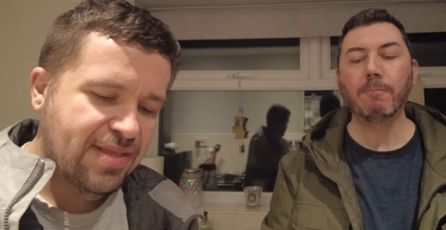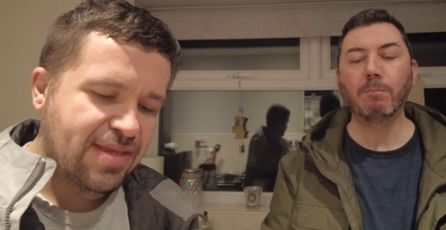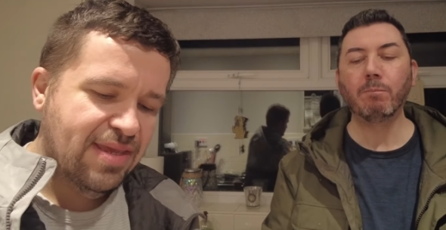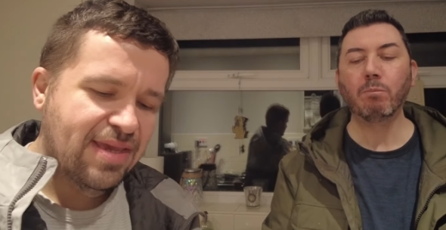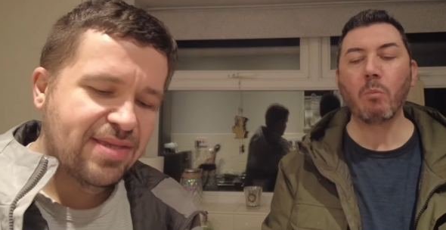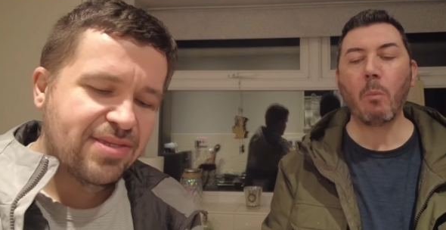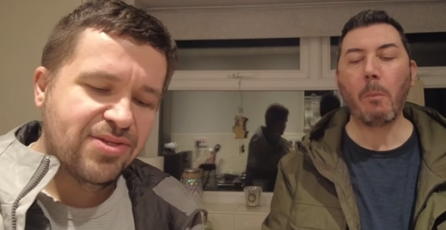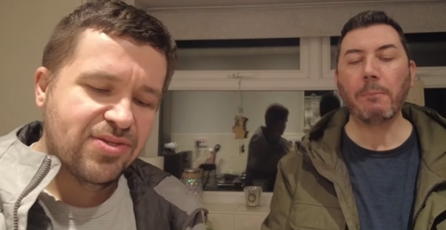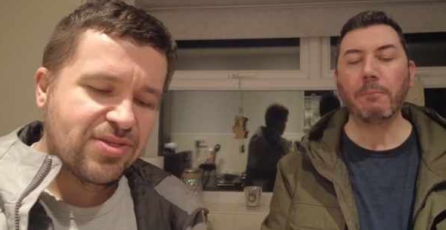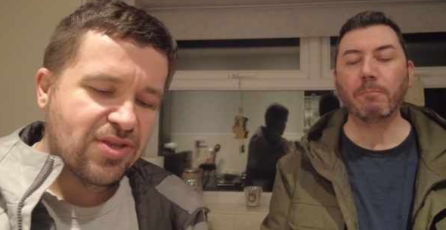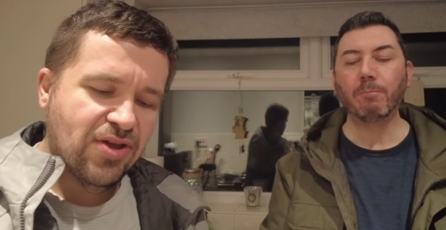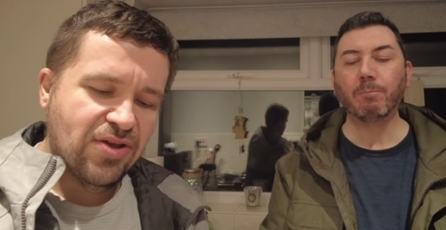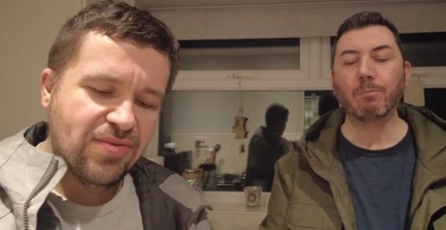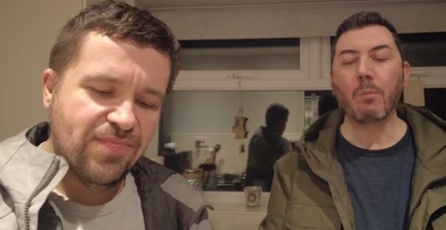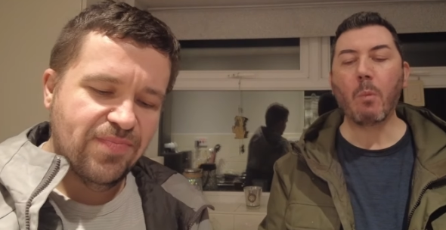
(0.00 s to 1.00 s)
Speaker 1: Yeah, it's
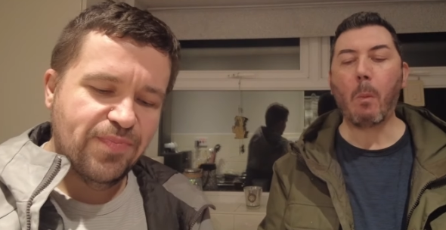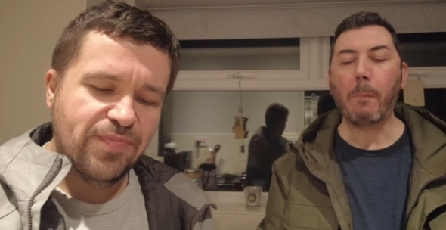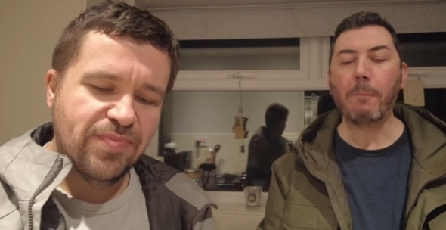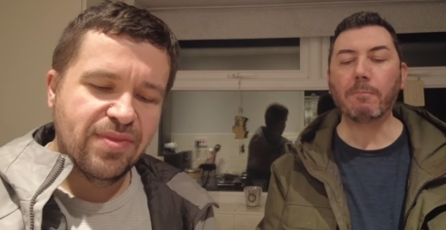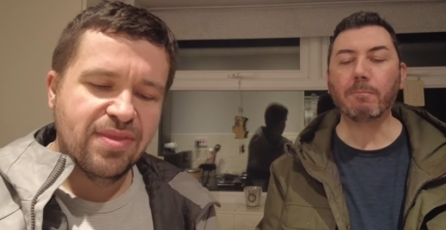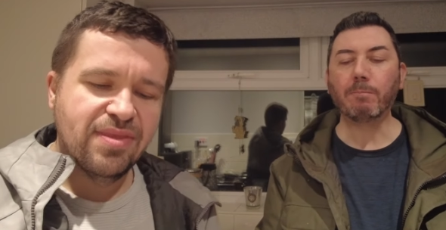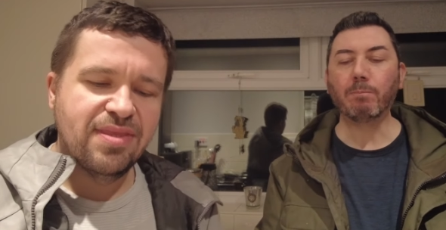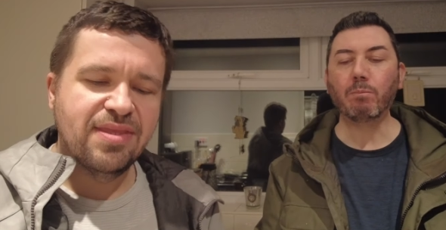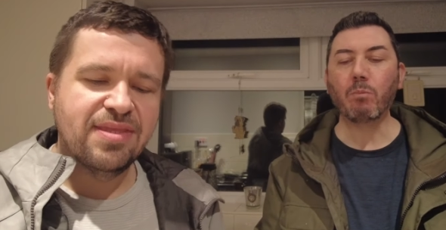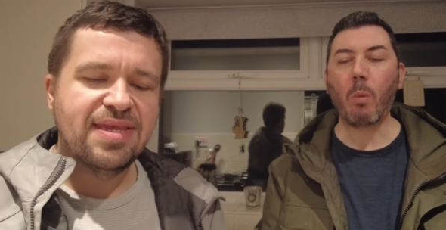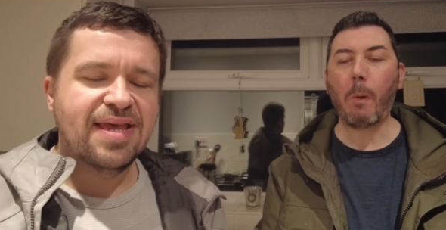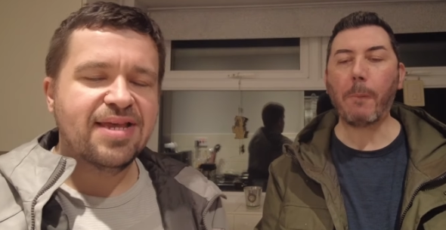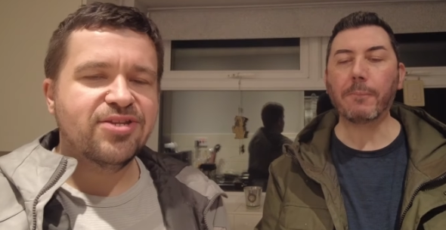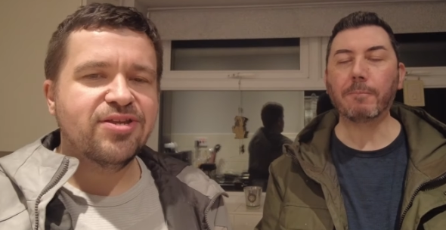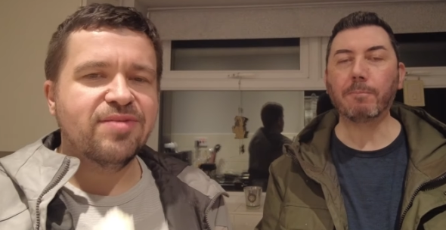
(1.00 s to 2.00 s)
just not the
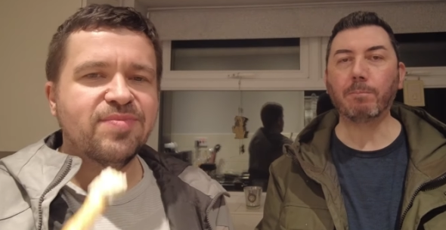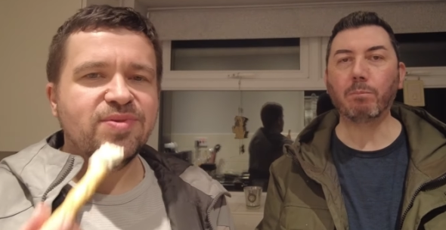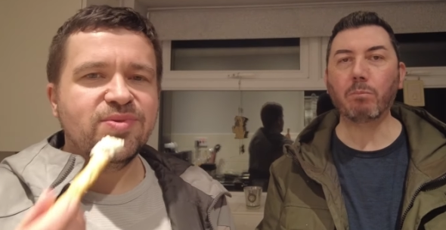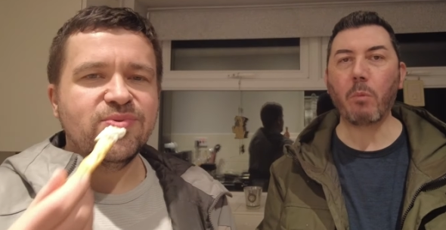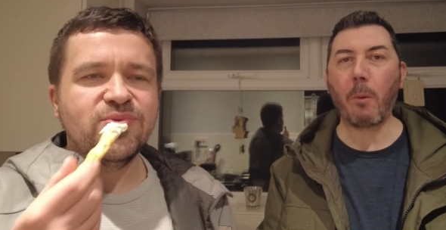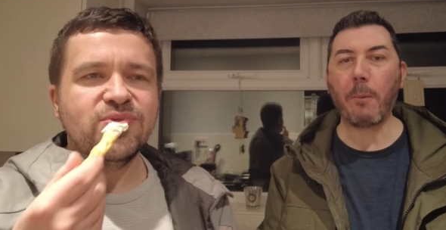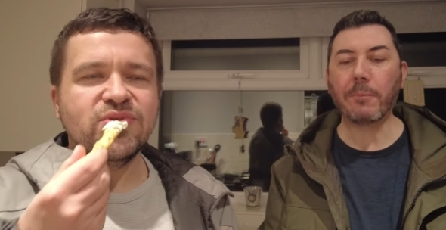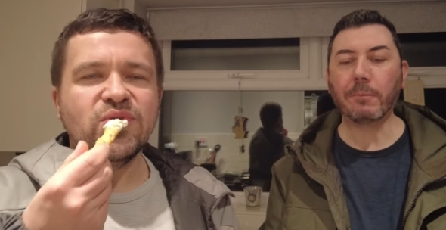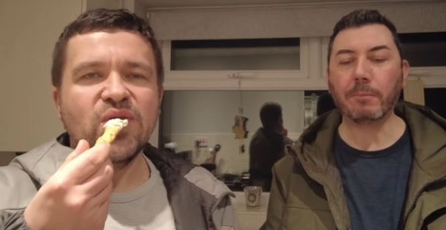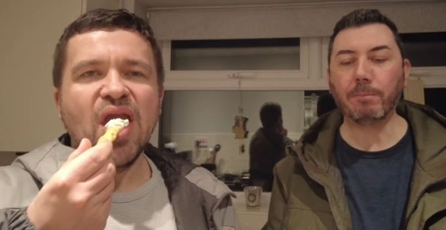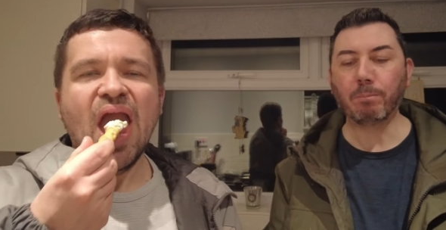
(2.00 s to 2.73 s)
texture I'm used to